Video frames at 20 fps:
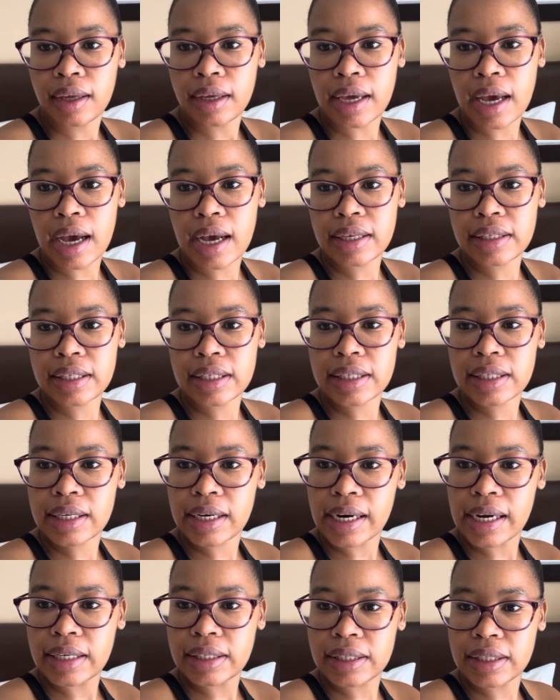Yeah, sisi,
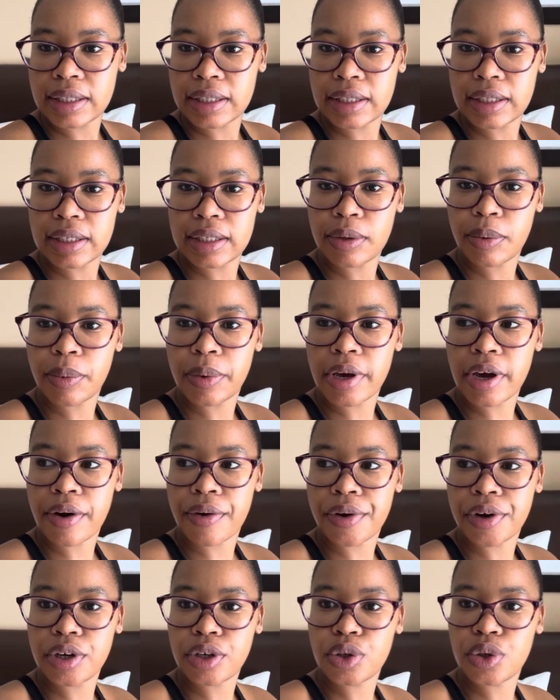right. We are
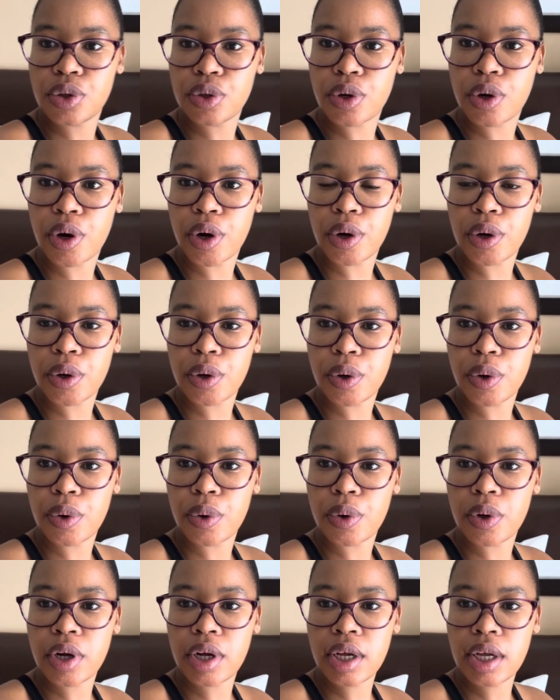ready to
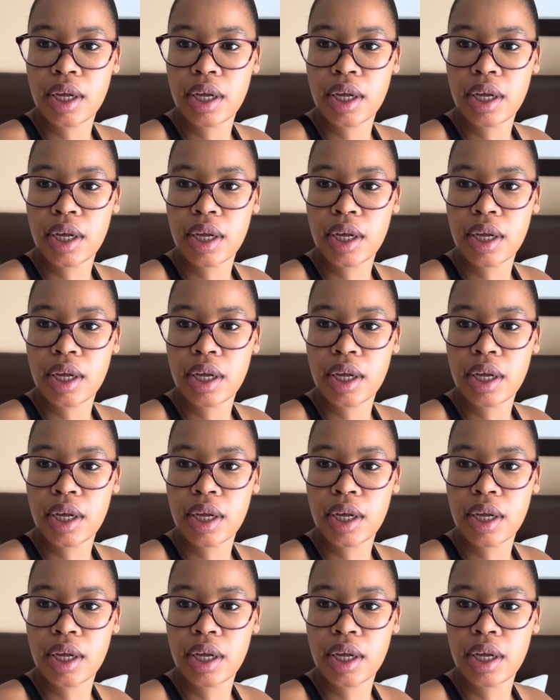go.